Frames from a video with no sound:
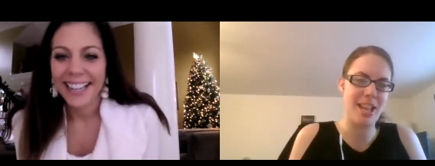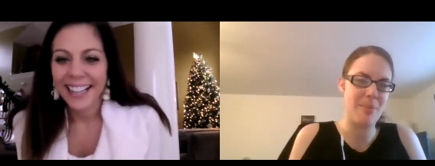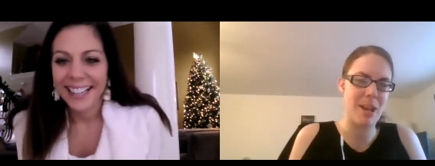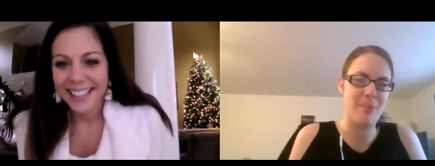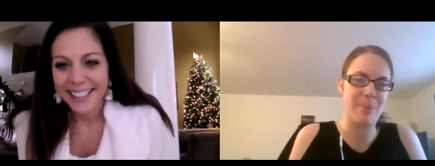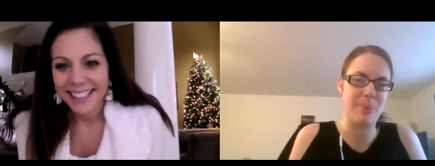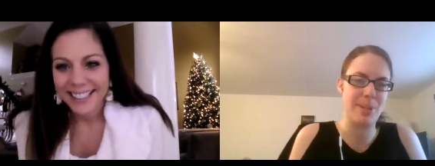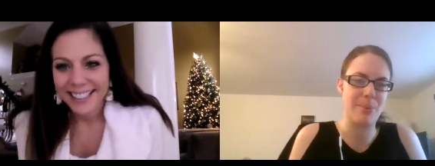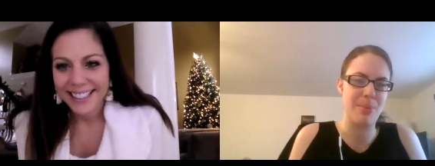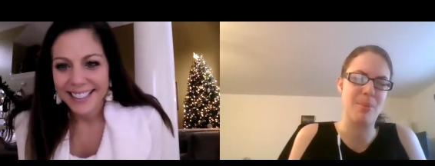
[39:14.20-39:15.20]
Speaker 1: coming up? What
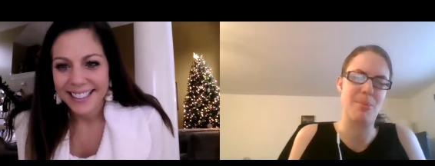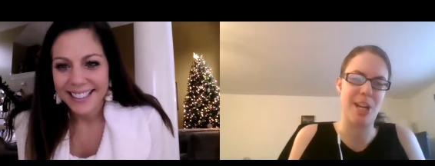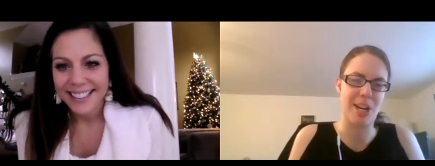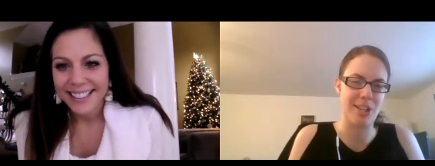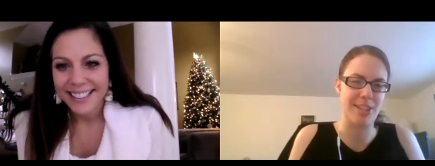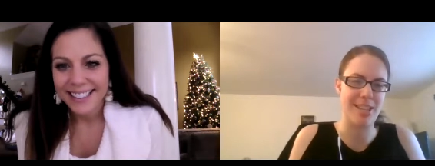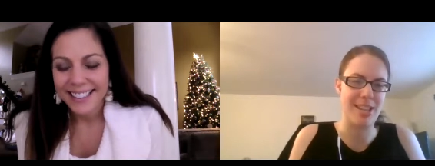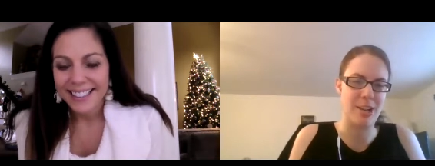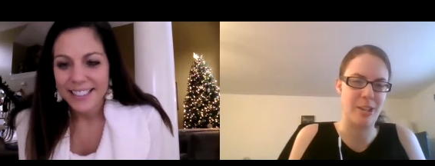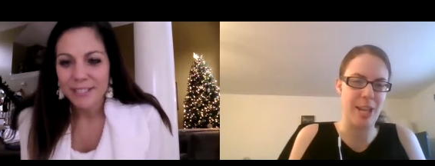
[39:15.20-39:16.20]
were some of the objections
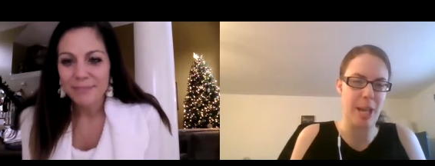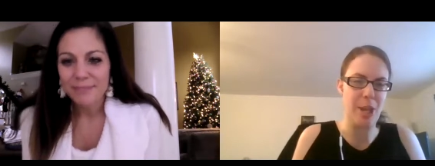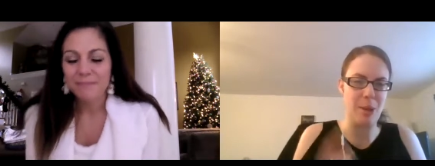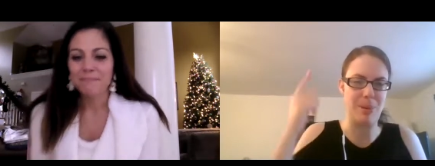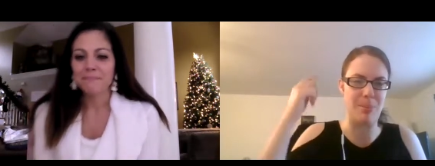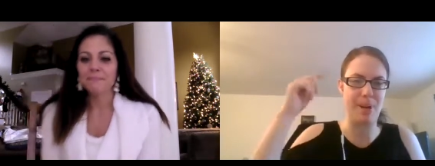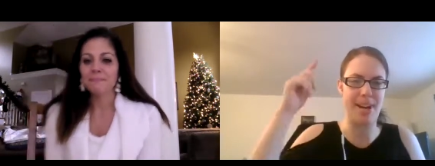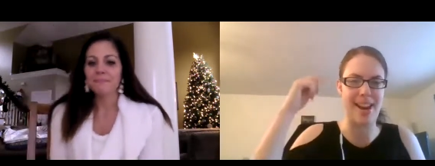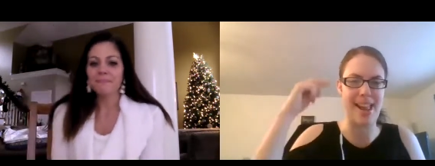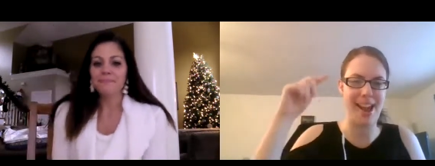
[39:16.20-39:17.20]
that your like human
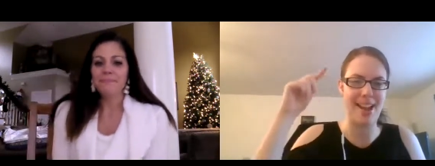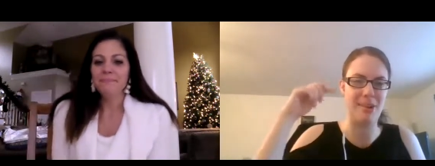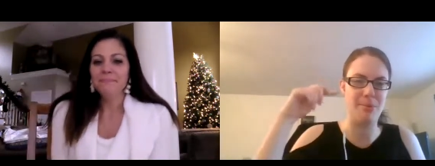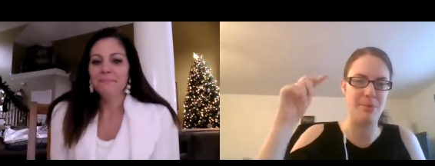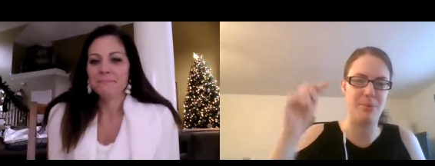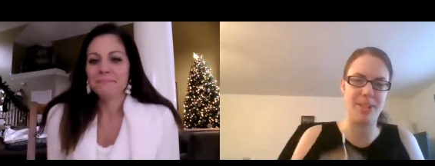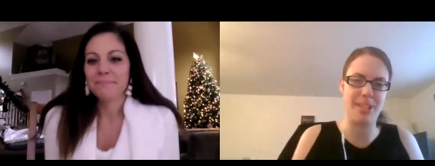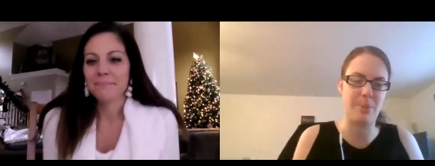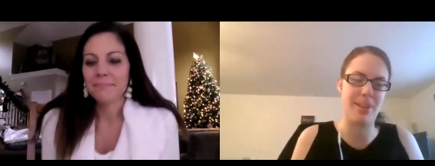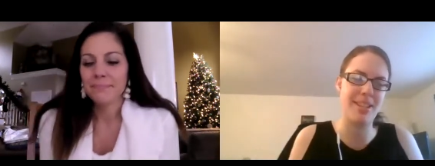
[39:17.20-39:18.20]
brain had before
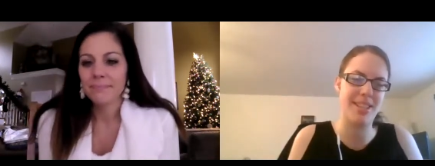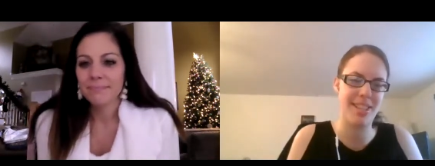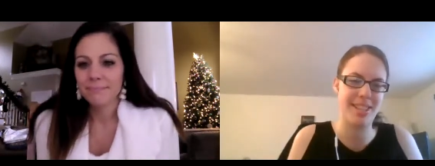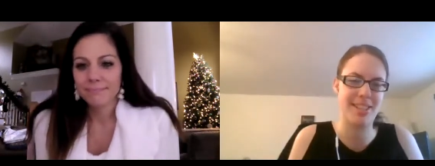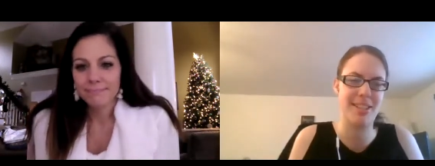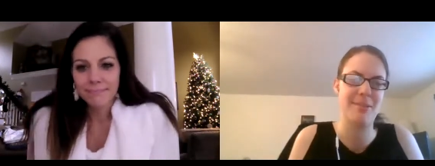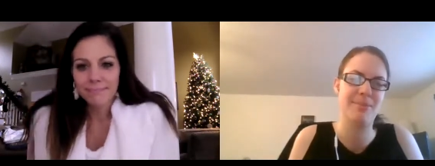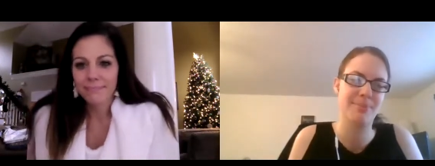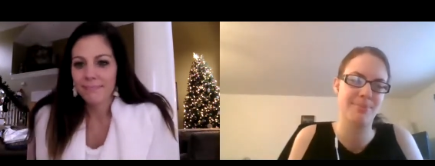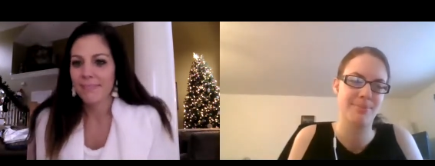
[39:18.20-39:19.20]
stepping into this?
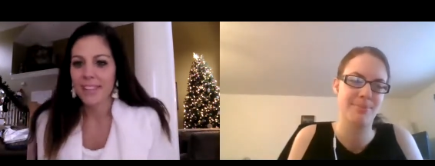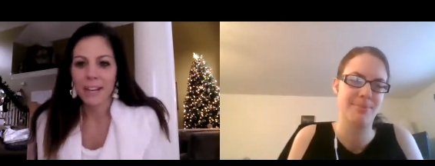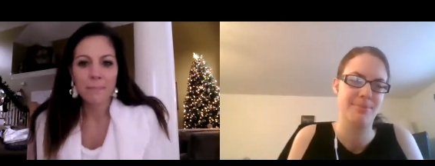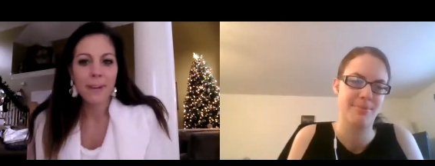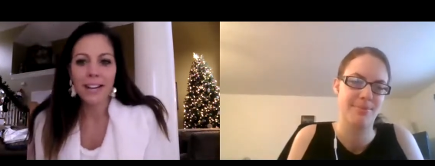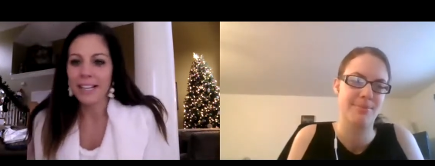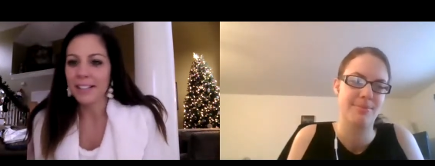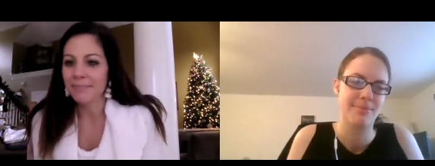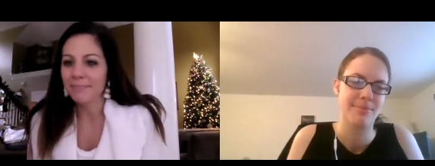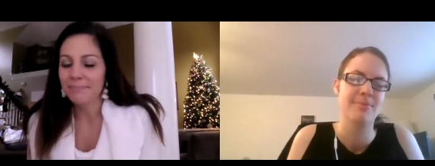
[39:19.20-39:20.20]
Money,
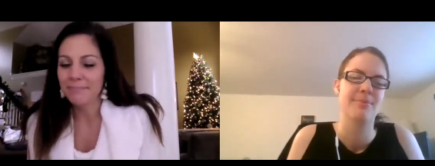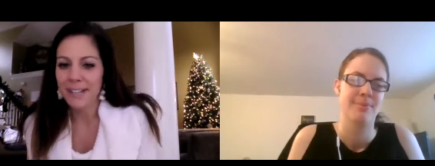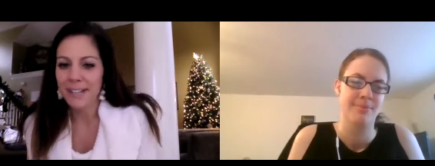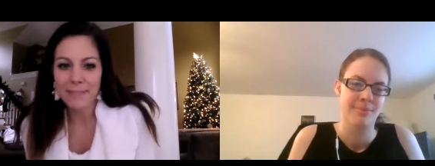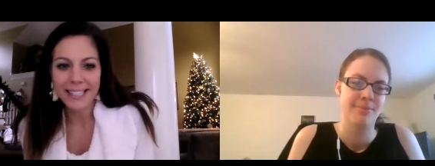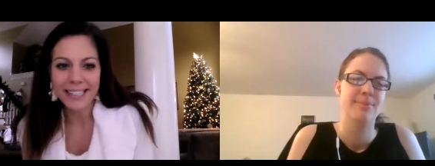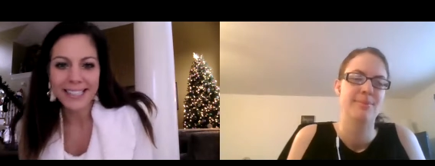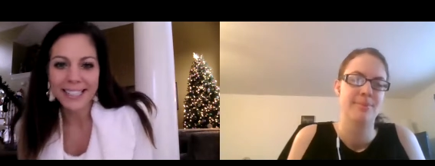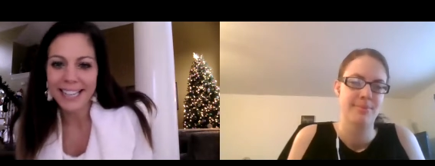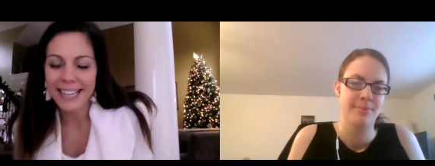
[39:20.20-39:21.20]
Speaker 2: money, money.
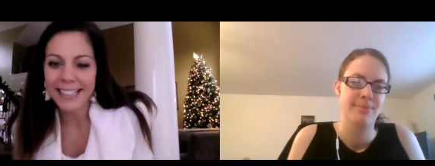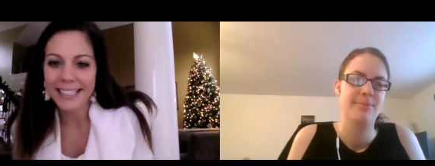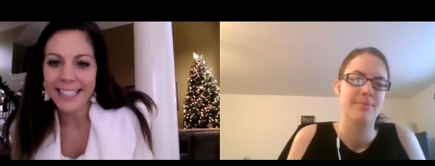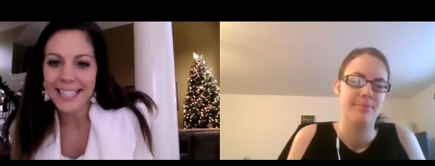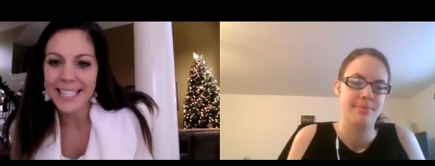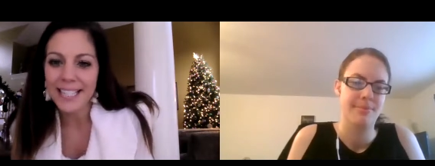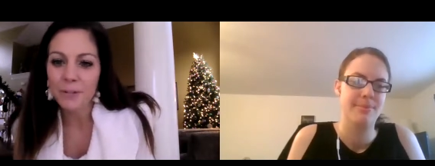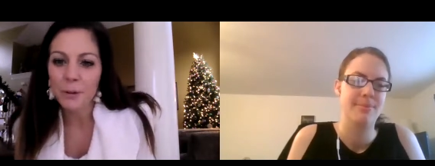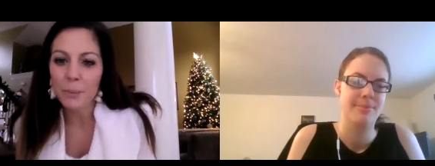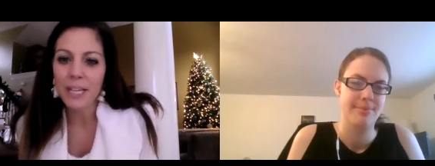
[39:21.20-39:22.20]
And
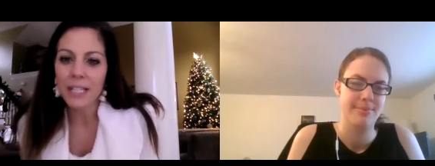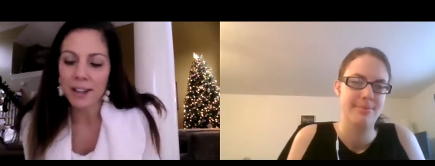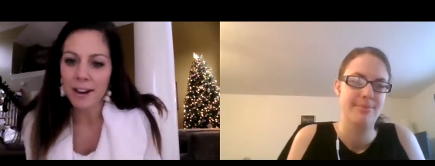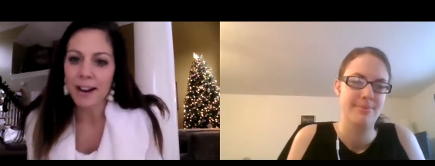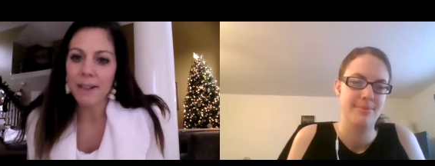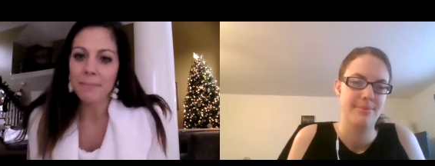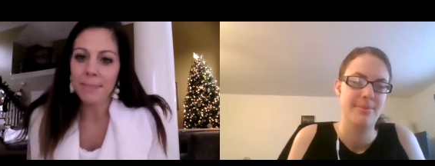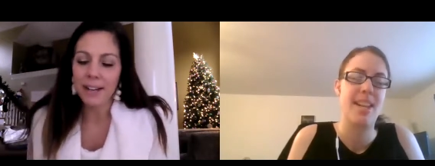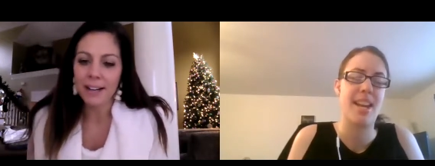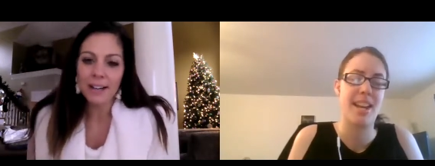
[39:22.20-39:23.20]
for me, time,
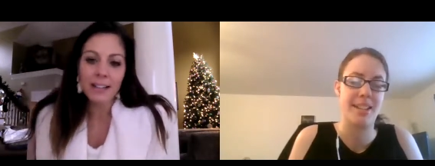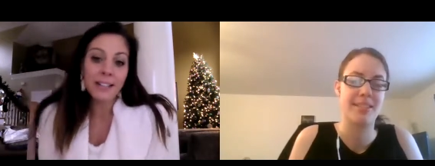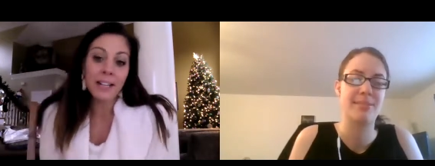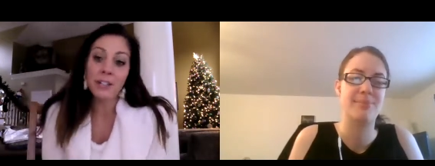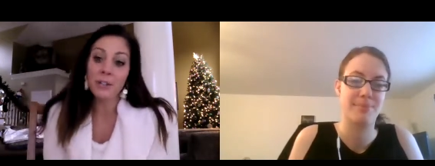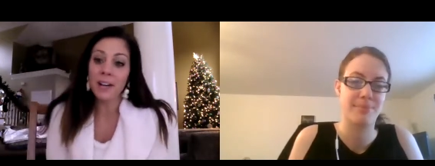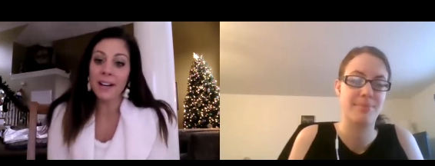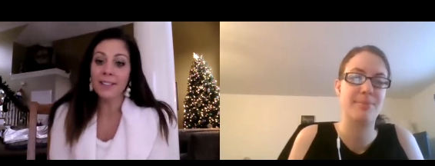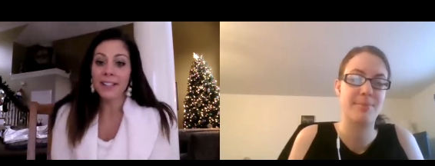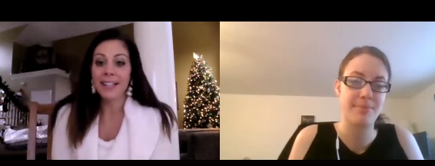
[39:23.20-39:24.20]
because uh, I do
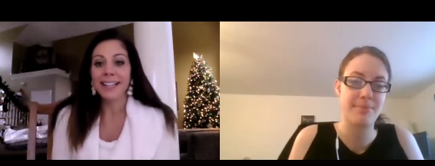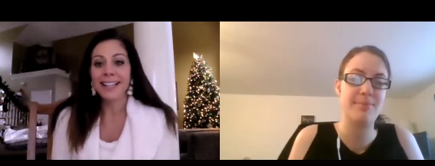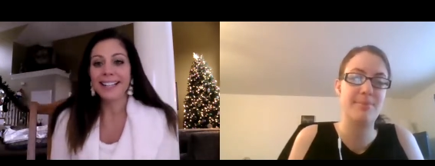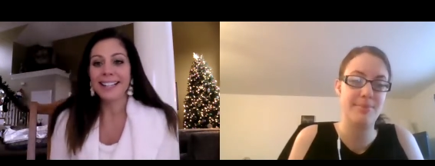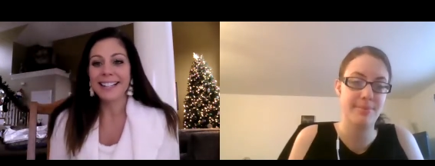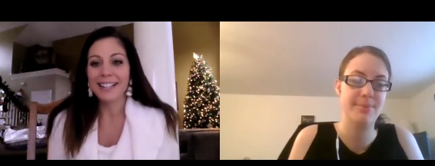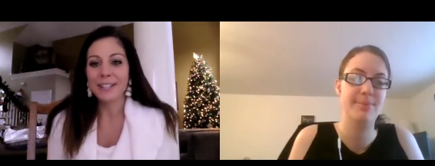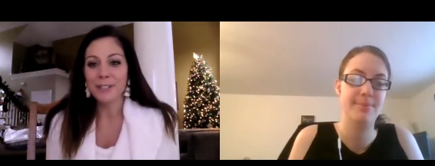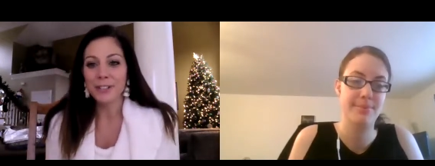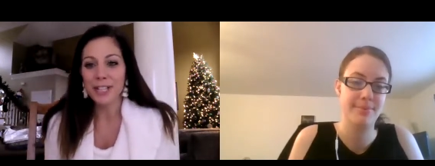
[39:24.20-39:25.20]
have uh, a
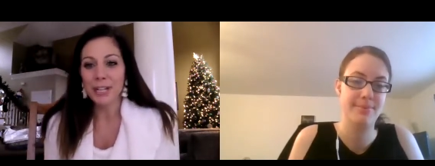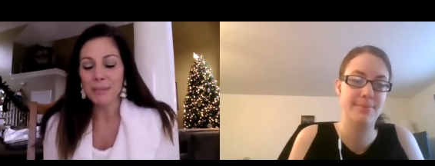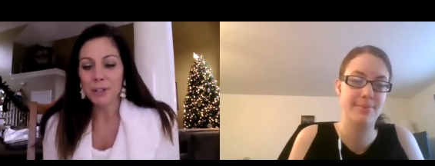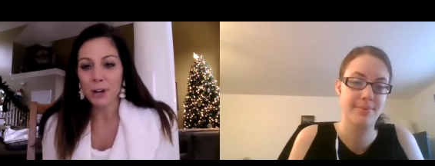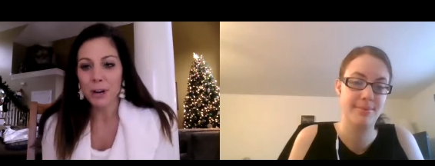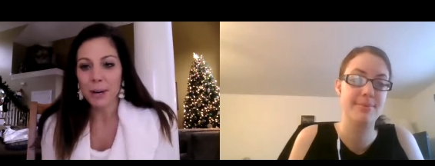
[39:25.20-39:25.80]
full time job.